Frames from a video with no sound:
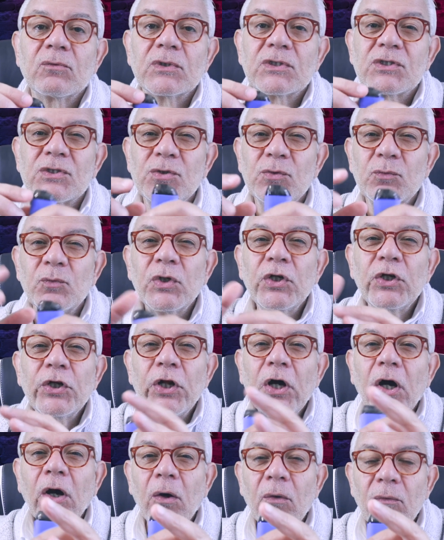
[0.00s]
which you will
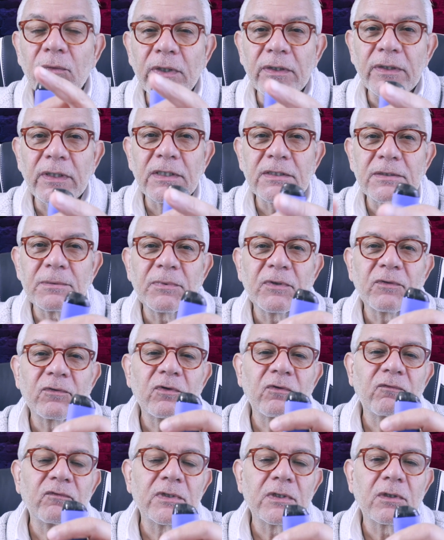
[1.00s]
know that there is a bit
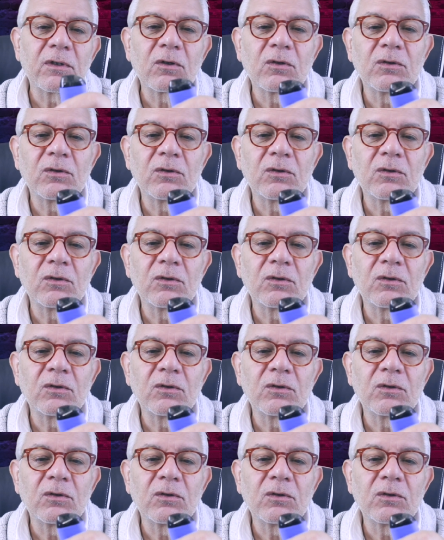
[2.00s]
of